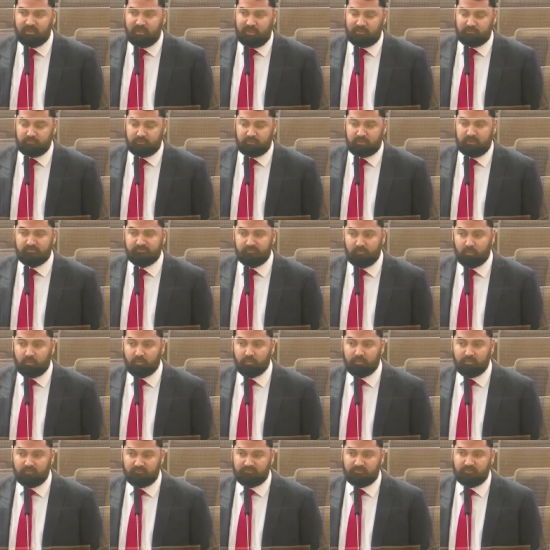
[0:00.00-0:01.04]
and looking
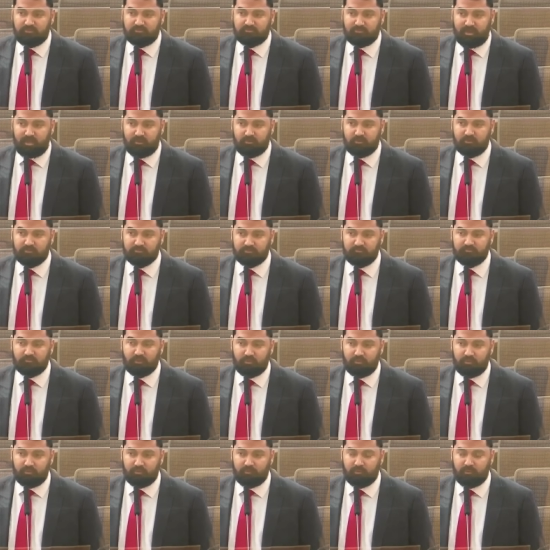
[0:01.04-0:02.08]
forward, if this matter isn't
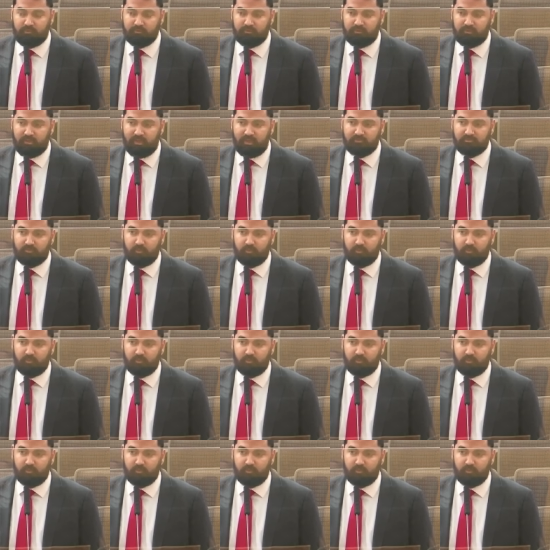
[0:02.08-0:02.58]
voted upon today,